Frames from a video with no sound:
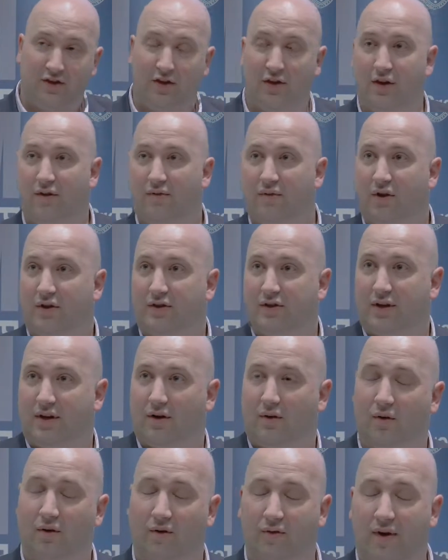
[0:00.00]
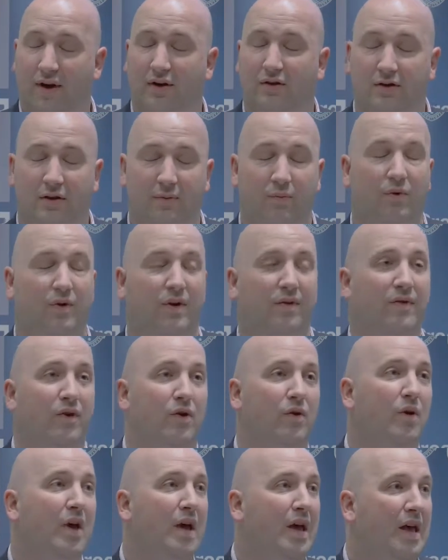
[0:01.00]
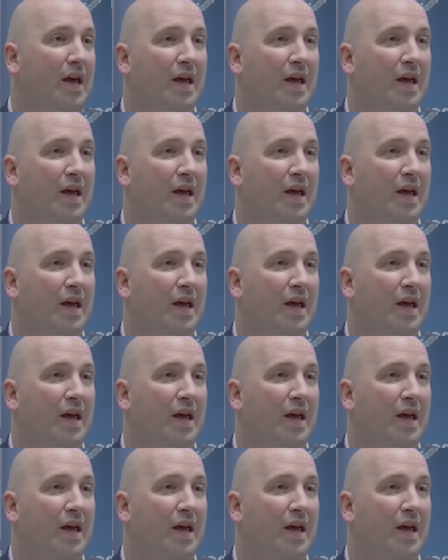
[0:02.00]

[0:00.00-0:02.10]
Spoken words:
a university or a faculty point of view,